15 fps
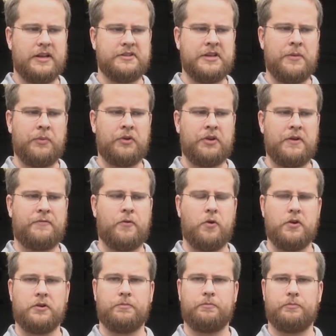typically
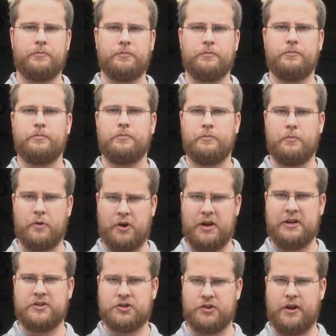for
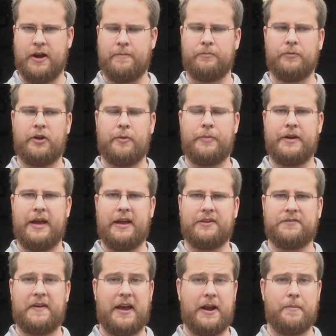marine shrimp, Little
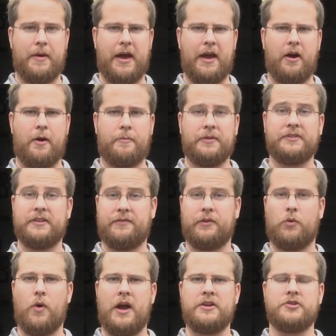Penaeus vaname, our
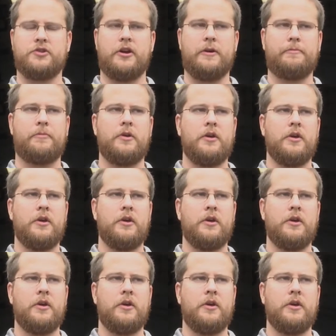Pacific white shrimp,